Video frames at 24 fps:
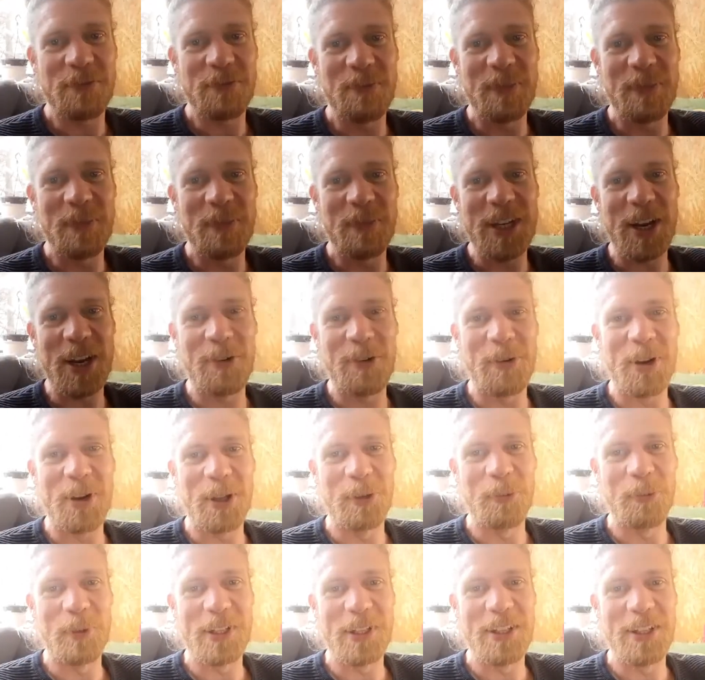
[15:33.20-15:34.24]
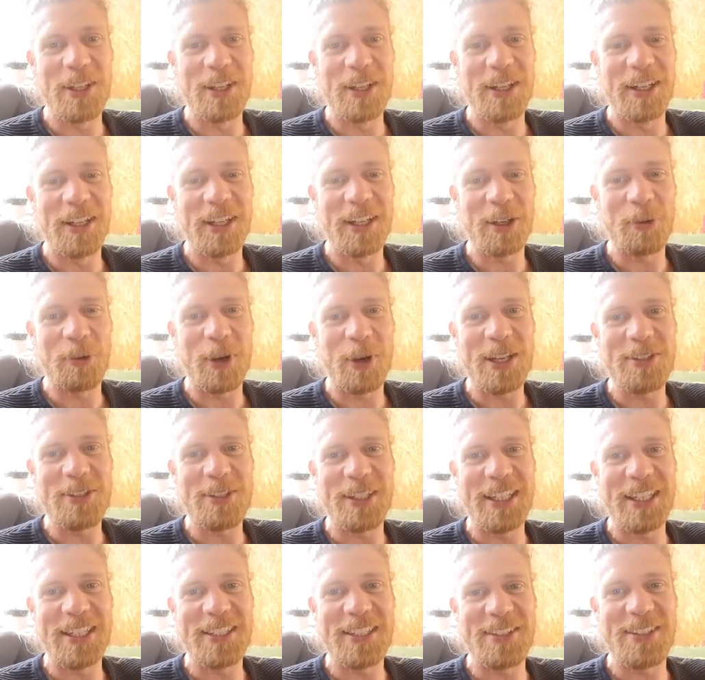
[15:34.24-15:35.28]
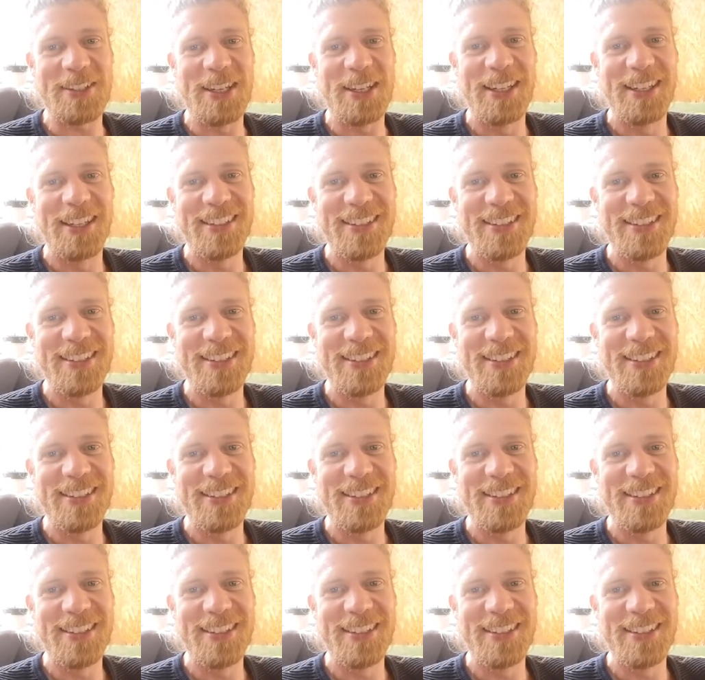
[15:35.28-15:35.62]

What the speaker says: material with the craziness.